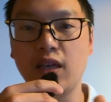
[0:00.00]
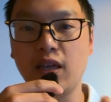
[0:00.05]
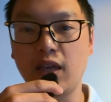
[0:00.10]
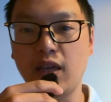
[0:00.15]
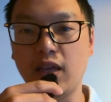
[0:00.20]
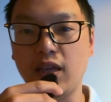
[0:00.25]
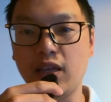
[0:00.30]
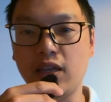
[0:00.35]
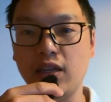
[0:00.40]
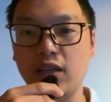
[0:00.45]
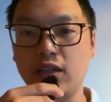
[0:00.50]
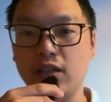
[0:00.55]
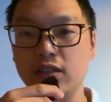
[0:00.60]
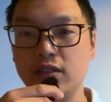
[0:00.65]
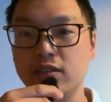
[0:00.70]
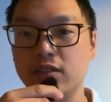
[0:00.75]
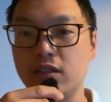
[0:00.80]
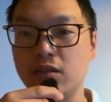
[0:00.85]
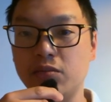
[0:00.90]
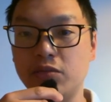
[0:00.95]
a
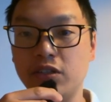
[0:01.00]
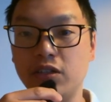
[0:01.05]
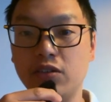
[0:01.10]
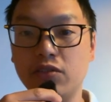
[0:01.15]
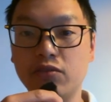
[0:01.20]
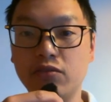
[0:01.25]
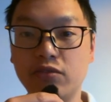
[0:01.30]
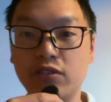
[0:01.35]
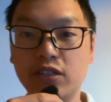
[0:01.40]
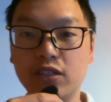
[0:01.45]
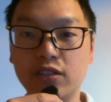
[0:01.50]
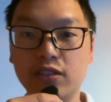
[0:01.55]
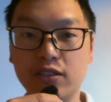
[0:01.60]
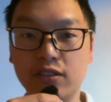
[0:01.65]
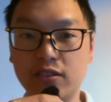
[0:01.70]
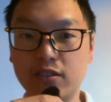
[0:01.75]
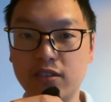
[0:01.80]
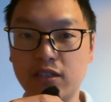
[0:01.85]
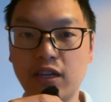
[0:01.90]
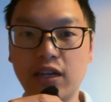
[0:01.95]
summary of what the
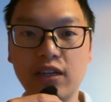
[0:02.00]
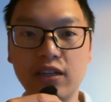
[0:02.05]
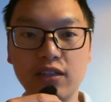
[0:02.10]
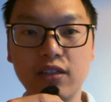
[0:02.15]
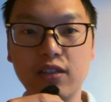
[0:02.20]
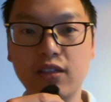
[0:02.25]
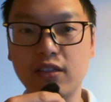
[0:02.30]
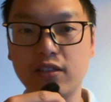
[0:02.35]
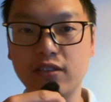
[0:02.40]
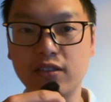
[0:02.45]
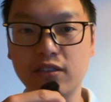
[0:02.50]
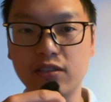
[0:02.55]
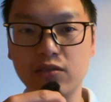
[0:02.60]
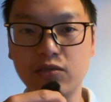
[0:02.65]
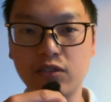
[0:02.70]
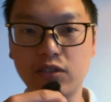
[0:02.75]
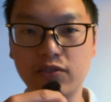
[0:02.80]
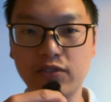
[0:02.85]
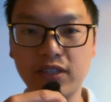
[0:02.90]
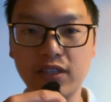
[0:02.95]
stack is
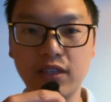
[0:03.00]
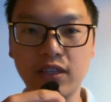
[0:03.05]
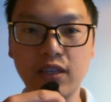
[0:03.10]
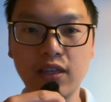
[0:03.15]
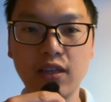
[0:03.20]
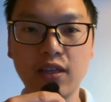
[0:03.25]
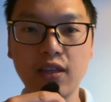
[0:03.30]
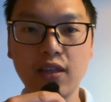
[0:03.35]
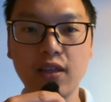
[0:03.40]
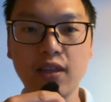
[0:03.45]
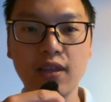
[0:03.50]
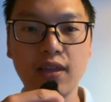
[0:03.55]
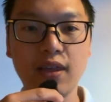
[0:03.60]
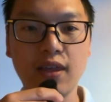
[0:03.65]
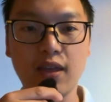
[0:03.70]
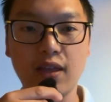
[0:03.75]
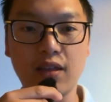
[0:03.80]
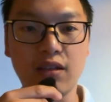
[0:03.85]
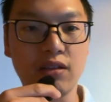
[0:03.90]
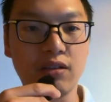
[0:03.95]
within.
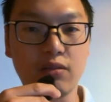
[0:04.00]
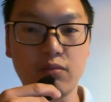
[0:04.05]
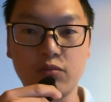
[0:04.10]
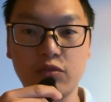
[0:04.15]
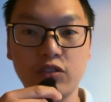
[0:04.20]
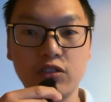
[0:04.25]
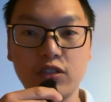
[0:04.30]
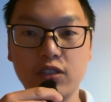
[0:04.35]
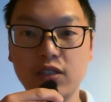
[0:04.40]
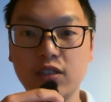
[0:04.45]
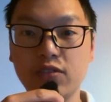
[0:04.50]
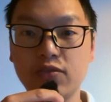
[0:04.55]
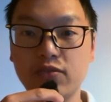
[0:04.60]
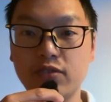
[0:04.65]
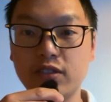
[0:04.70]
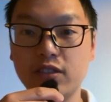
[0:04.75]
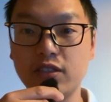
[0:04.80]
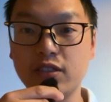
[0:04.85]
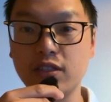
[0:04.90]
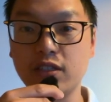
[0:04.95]
And I'm pushing it
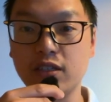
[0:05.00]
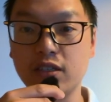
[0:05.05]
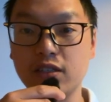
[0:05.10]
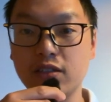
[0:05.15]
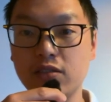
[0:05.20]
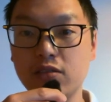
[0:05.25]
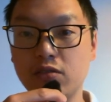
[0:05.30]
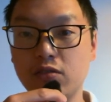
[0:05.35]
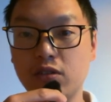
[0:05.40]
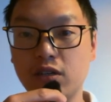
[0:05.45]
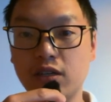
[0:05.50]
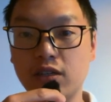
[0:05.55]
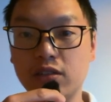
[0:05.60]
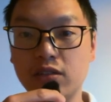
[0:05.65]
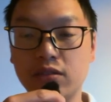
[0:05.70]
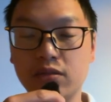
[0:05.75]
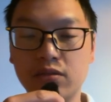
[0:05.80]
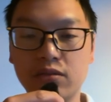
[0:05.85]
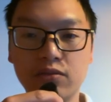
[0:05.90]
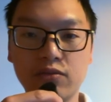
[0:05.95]
further here to
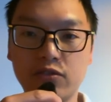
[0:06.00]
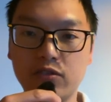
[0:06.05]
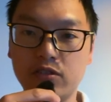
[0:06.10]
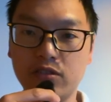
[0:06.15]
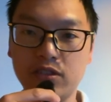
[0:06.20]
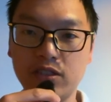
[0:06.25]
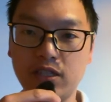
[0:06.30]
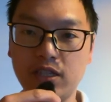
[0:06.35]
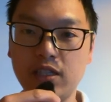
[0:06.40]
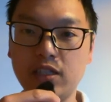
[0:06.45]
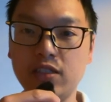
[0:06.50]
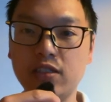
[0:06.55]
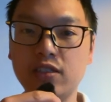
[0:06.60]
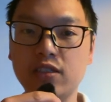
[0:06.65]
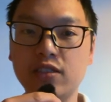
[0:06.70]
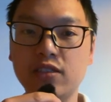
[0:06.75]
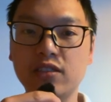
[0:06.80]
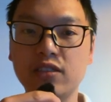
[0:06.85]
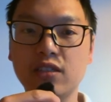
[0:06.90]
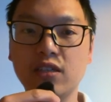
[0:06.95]
ask for
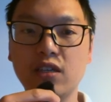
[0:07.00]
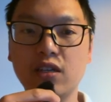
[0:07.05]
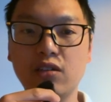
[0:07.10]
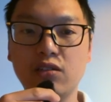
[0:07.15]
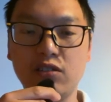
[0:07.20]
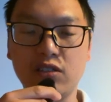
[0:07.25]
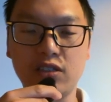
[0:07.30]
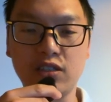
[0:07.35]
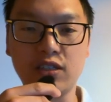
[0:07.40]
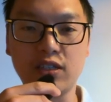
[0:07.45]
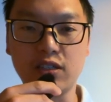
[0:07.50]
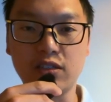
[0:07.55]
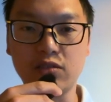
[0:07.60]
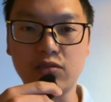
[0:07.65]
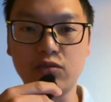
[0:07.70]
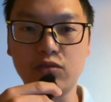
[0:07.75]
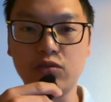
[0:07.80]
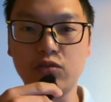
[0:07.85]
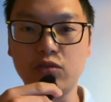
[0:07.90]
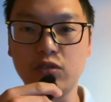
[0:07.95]
changes, which you can
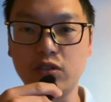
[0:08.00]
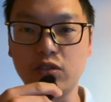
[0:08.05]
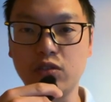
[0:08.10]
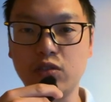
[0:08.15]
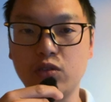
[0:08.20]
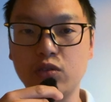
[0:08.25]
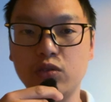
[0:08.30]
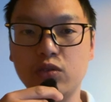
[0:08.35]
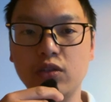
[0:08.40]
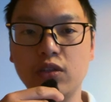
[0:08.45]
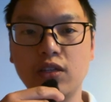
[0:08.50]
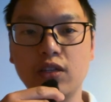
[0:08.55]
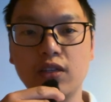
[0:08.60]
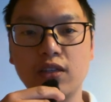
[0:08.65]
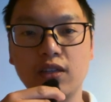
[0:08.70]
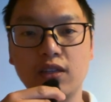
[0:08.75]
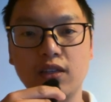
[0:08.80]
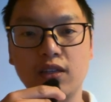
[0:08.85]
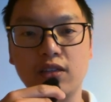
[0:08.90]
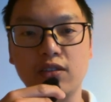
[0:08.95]
do to the code.
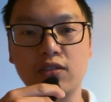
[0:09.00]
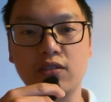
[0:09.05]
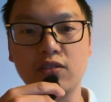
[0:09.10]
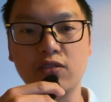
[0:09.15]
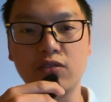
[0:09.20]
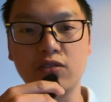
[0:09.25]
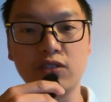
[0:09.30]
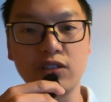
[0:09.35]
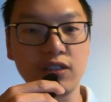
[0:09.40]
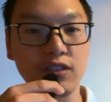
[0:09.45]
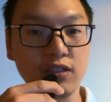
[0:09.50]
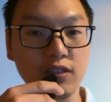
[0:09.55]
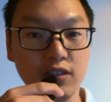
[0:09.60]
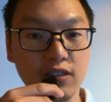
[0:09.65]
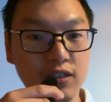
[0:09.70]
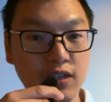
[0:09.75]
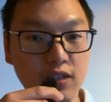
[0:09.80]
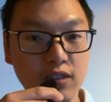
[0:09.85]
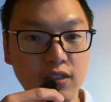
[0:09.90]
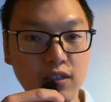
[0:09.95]
It's already
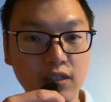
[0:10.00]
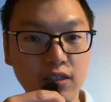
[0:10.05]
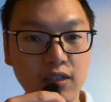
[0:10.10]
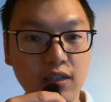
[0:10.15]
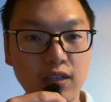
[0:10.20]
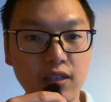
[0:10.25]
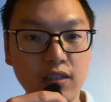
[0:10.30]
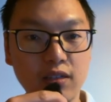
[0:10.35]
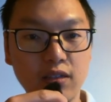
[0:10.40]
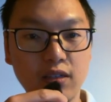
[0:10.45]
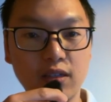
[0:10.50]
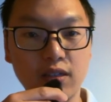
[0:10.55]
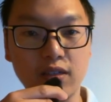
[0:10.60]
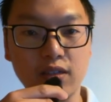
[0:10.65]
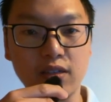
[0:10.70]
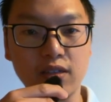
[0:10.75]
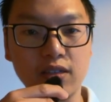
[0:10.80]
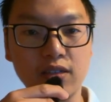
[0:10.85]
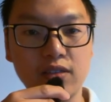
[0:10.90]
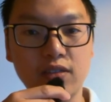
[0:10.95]
detecting that
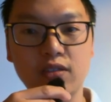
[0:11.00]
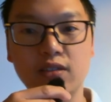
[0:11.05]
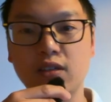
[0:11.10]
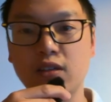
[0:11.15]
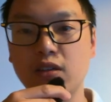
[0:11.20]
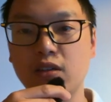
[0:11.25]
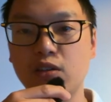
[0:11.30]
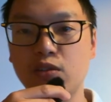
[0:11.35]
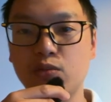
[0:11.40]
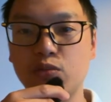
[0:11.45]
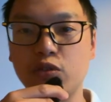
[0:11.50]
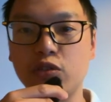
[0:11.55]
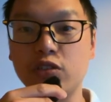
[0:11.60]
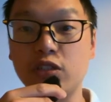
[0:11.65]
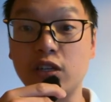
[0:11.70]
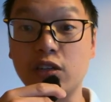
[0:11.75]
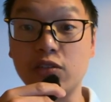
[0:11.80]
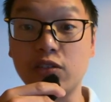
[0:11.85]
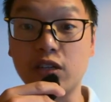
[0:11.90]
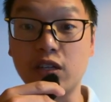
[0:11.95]
in this
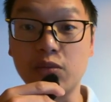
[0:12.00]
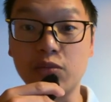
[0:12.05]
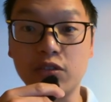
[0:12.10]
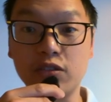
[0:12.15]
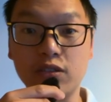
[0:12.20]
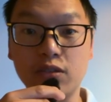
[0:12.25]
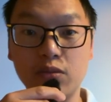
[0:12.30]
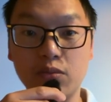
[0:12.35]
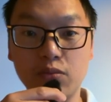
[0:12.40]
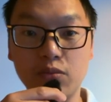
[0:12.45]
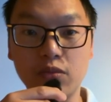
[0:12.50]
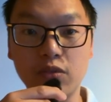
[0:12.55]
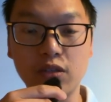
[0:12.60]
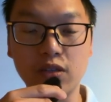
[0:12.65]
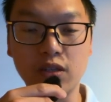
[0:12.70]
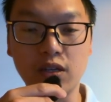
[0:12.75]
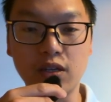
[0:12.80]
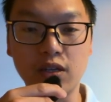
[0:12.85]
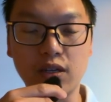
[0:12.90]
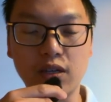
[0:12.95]
project where I'm using
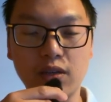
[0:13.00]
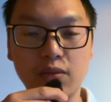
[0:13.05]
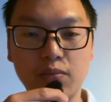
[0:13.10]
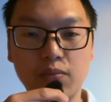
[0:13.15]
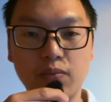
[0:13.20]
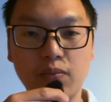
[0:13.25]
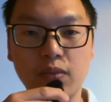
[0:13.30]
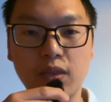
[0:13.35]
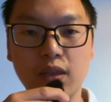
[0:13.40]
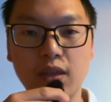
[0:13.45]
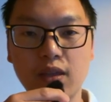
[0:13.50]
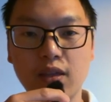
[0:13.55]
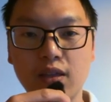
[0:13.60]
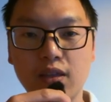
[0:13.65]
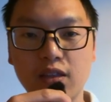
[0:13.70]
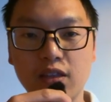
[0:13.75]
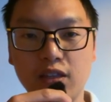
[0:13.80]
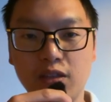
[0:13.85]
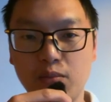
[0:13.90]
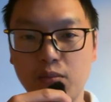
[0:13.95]

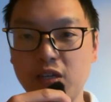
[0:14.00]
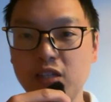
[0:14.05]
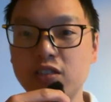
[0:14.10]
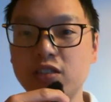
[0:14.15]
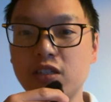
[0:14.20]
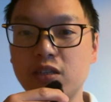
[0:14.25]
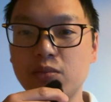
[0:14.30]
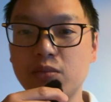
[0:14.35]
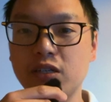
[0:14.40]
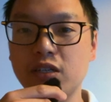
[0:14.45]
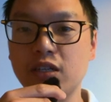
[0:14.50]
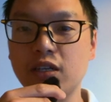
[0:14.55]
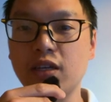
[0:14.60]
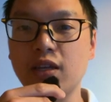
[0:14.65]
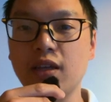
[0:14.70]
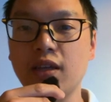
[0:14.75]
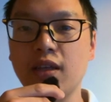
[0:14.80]
the MetJama